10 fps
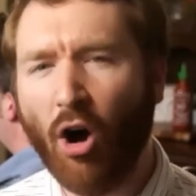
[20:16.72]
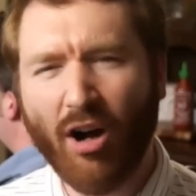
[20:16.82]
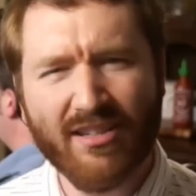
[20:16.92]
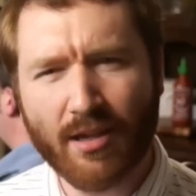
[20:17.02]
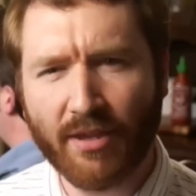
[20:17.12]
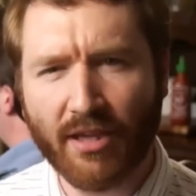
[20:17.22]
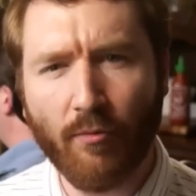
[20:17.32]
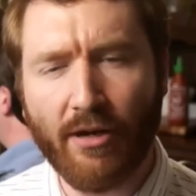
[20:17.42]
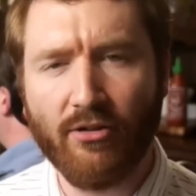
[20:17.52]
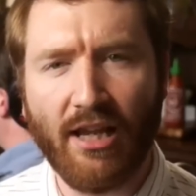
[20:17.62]
on something
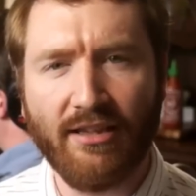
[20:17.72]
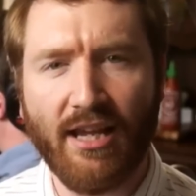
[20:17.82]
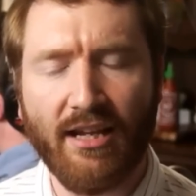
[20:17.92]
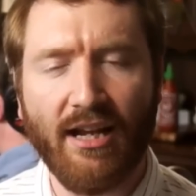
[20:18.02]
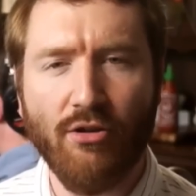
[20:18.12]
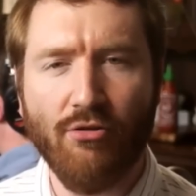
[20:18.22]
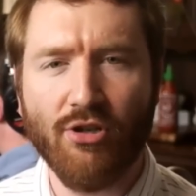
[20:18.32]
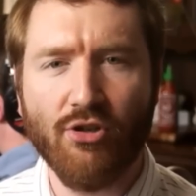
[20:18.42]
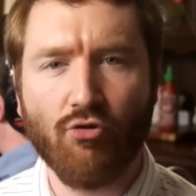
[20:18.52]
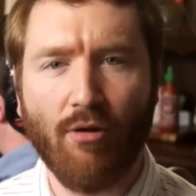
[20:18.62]
weird like that, I
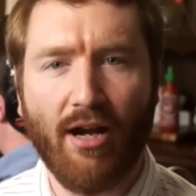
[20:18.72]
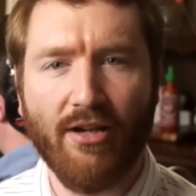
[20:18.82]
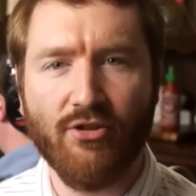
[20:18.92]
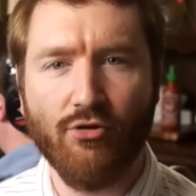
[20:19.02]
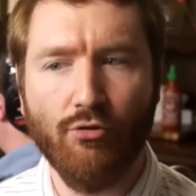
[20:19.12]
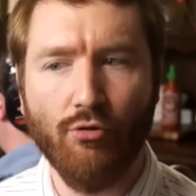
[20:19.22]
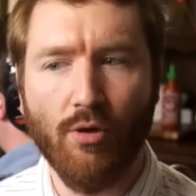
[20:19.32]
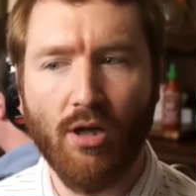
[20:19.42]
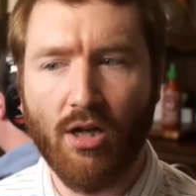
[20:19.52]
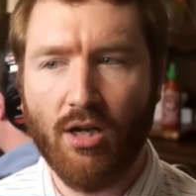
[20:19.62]
usually try
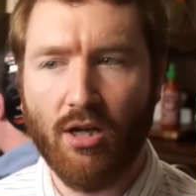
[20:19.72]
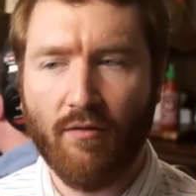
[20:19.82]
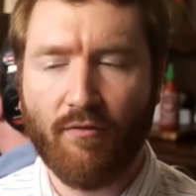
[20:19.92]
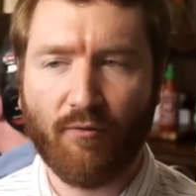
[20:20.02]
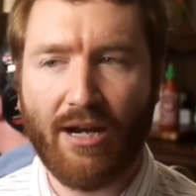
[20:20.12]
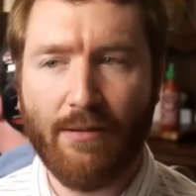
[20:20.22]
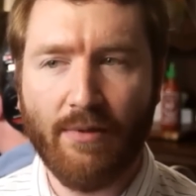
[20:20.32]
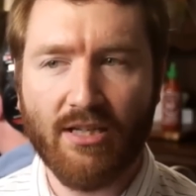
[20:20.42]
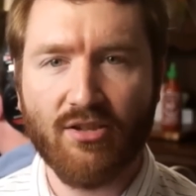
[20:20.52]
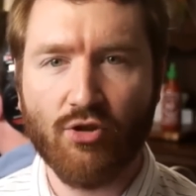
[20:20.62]
to frame
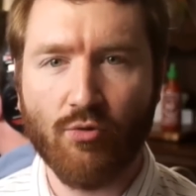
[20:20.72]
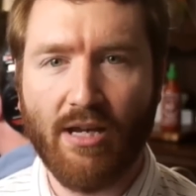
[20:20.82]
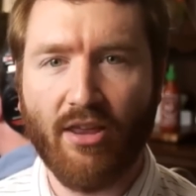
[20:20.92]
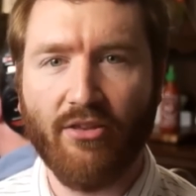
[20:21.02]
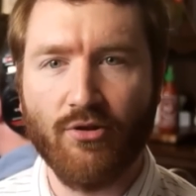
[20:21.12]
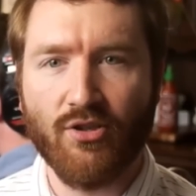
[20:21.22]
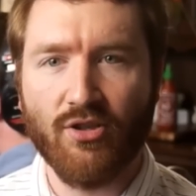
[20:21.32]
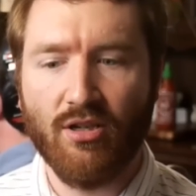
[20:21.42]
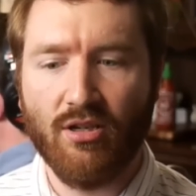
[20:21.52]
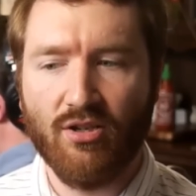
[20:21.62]
it in such a way that
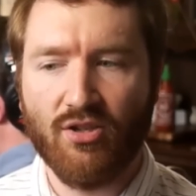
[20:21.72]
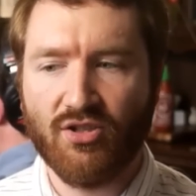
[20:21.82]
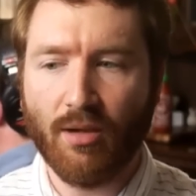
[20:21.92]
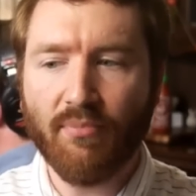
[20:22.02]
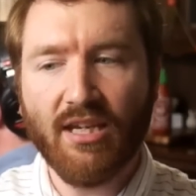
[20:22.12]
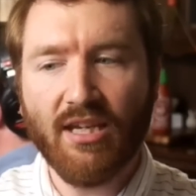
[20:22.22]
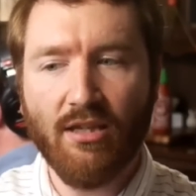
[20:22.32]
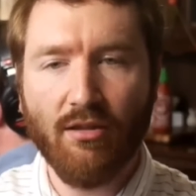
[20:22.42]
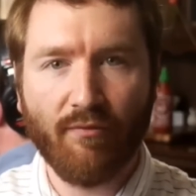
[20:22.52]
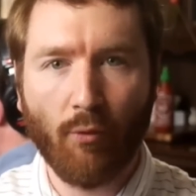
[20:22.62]
there's something
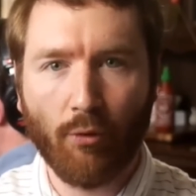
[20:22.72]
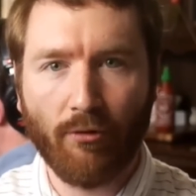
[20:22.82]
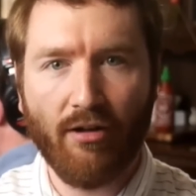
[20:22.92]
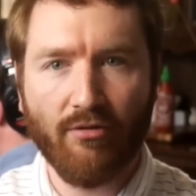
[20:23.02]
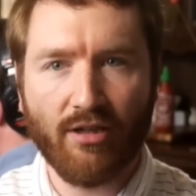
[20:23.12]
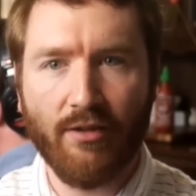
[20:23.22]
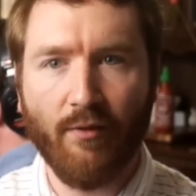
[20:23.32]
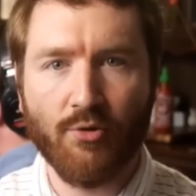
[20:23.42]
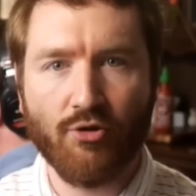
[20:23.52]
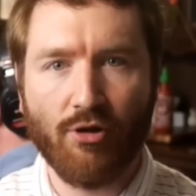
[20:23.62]
in the foreground kind of
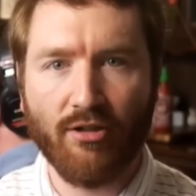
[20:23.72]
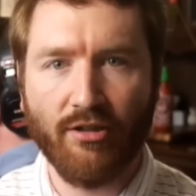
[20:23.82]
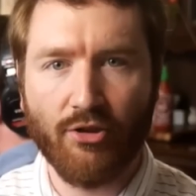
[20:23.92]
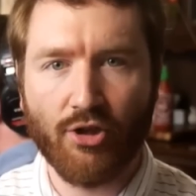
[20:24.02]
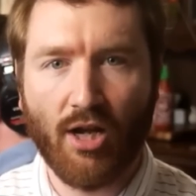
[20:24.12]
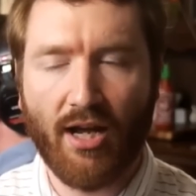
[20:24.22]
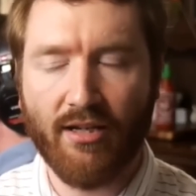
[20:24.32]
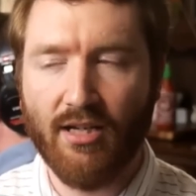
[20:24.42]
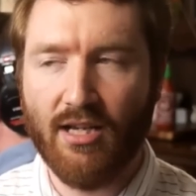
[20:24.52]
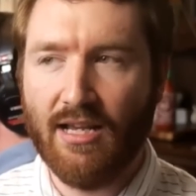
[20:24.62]
obstructing the
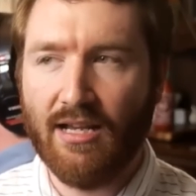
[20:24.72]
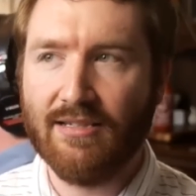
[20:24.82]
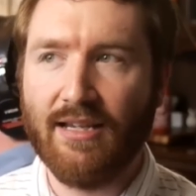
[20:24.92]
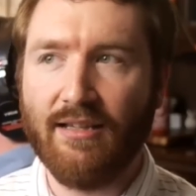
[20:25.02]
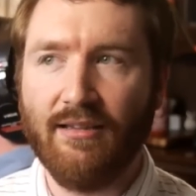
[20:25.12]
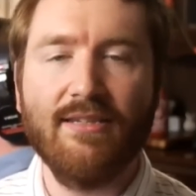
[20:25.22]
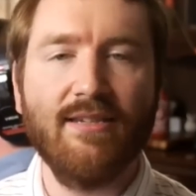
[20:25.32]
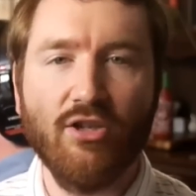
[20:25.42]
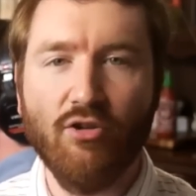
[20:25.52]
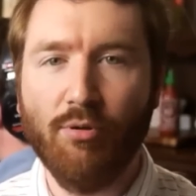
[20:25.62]
shot. Because, like, let's
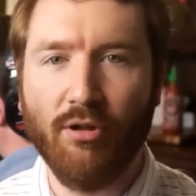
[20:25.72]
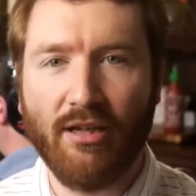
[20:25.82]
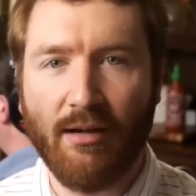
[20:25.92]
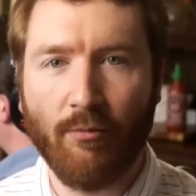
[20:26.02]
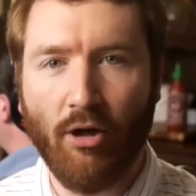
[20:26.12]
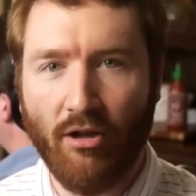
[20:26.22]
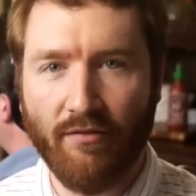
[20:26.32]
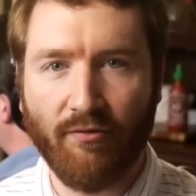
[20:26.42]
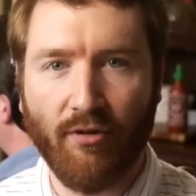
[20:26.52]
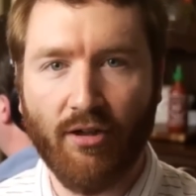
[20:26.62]
say you put a camera on the
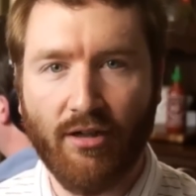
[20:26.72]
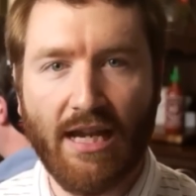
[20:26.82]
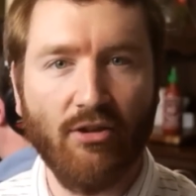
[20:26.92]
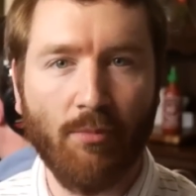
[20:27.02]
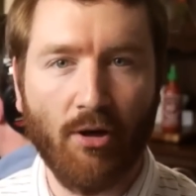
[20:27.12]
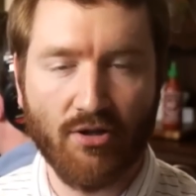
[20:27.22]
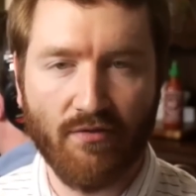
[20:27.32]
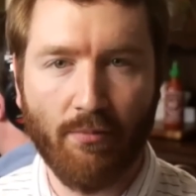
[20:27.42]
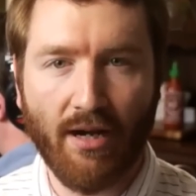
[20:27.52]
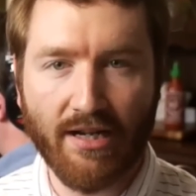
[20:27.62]
front handlebars of
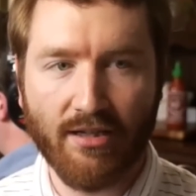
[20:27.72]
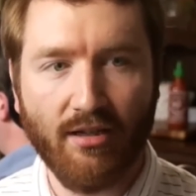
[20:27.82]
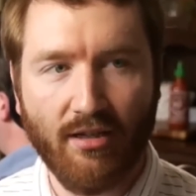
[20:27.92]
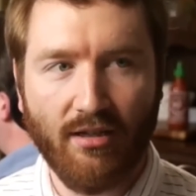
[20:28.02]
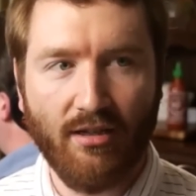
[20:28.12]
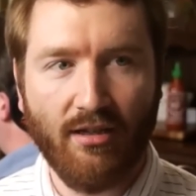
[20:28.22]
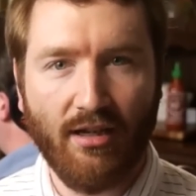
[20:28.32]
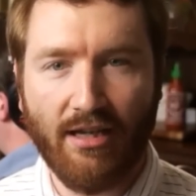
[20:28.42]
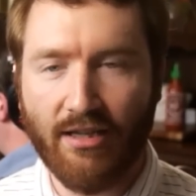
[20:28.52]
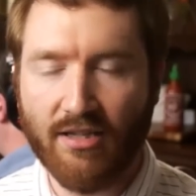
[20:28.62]
a bike
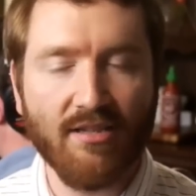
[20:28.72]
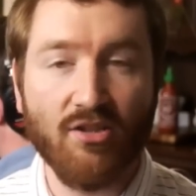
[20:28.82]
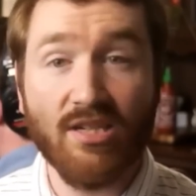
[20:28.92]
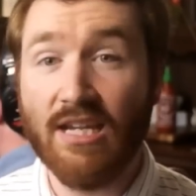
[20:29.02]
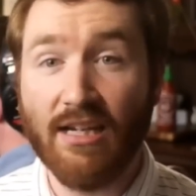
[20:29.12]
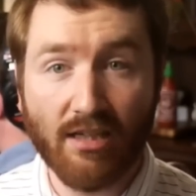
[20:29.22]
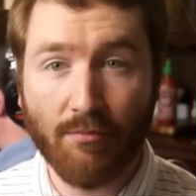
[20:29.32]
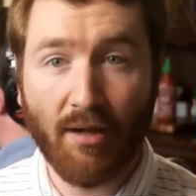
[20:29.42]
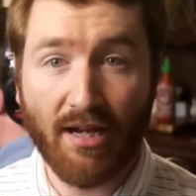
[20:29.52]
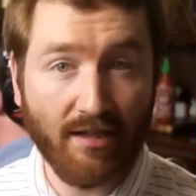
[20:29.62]
and it doesn't see any of the
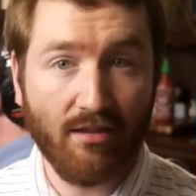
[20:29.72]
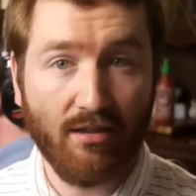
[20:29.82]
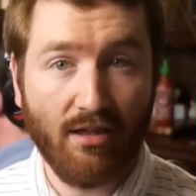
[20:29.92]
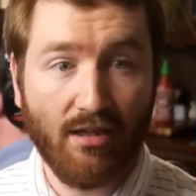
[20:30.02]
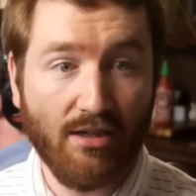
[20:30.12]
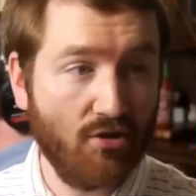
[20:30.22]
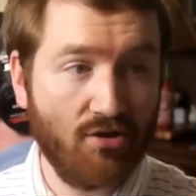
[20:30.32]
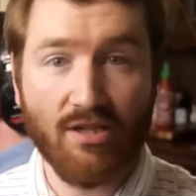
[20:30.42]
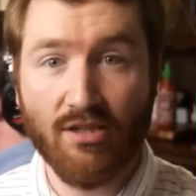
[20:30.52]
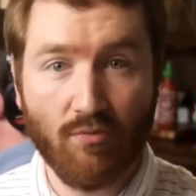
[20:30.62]
bike. It just
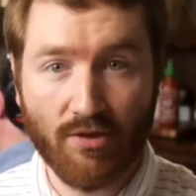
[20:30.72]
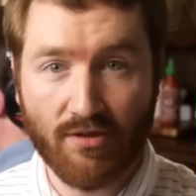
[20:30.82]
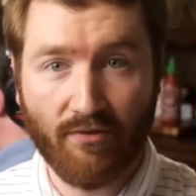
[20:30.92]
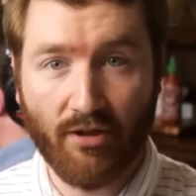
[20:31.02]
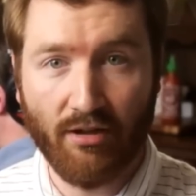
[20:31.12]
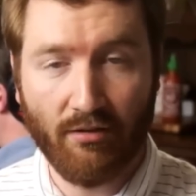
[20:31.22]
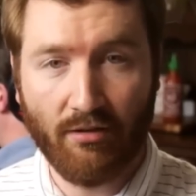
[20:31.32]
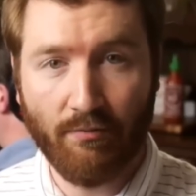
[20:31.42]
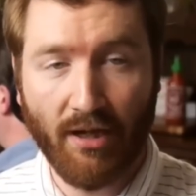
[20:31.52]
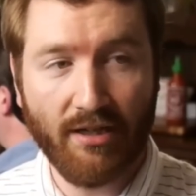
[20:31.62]
sees what's in front of the
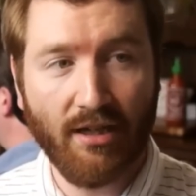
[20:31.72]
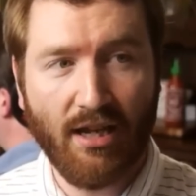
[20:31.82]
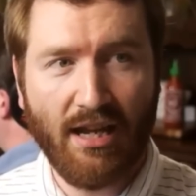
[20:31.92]
bike.